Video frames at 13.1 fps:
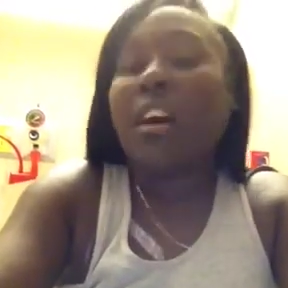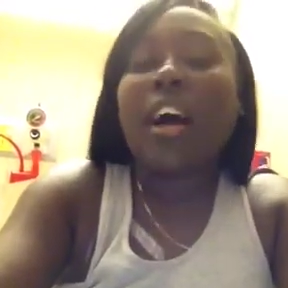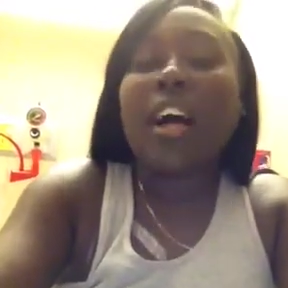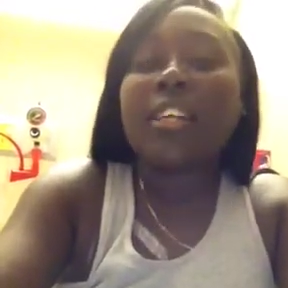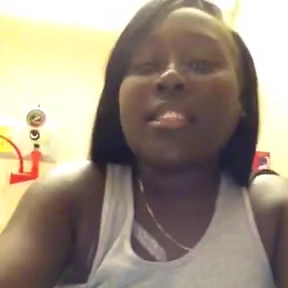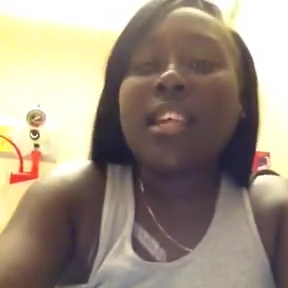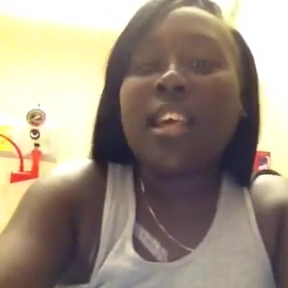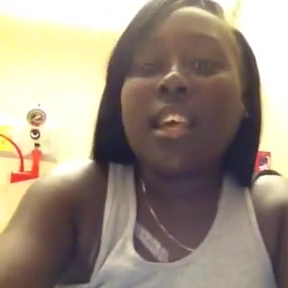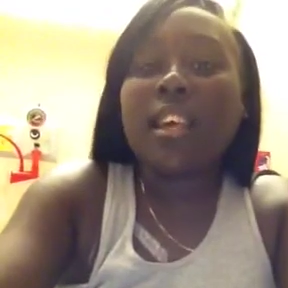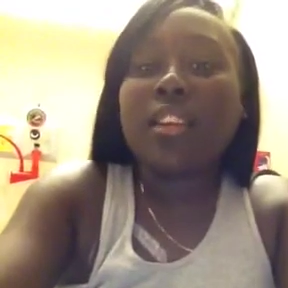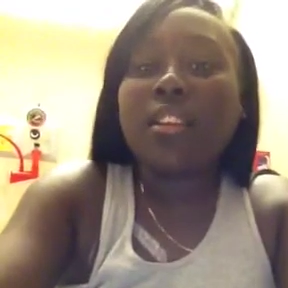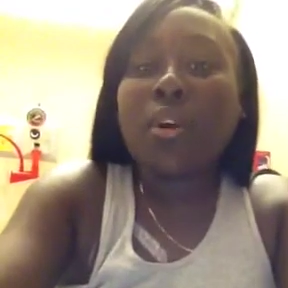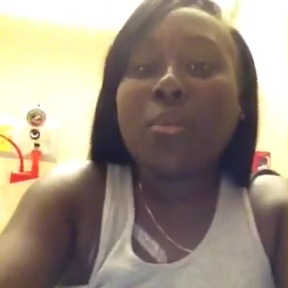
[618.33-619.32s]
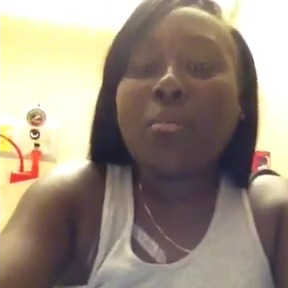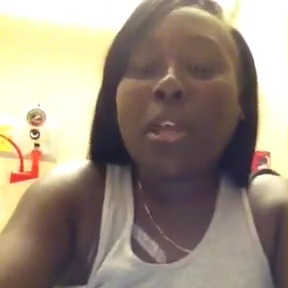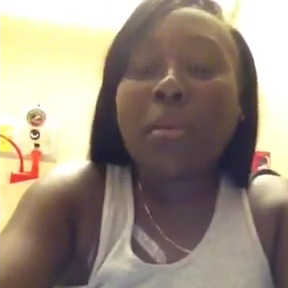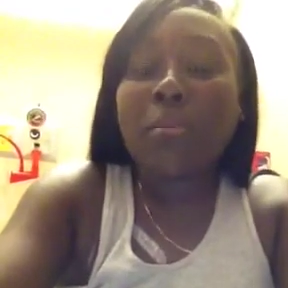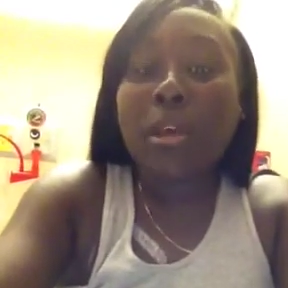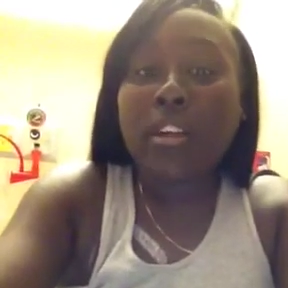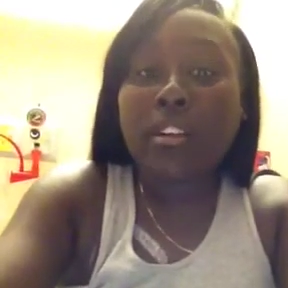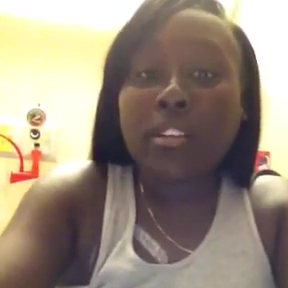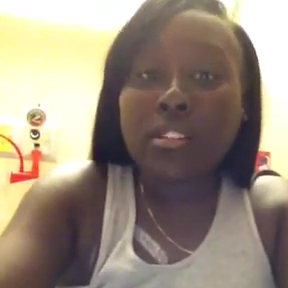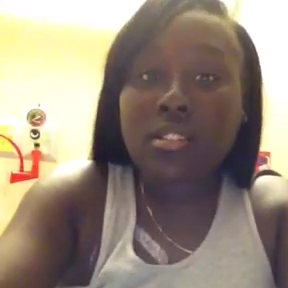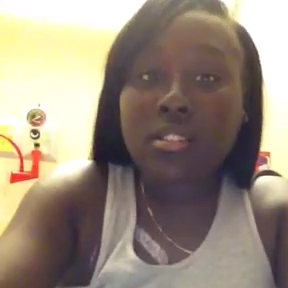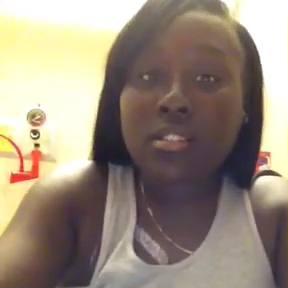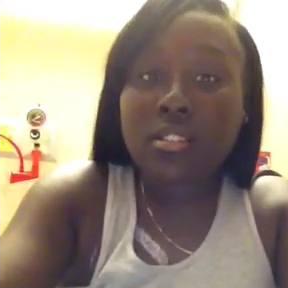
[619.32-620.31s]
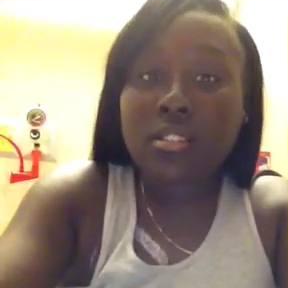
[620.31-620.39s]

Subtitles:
I say don't be embarrassed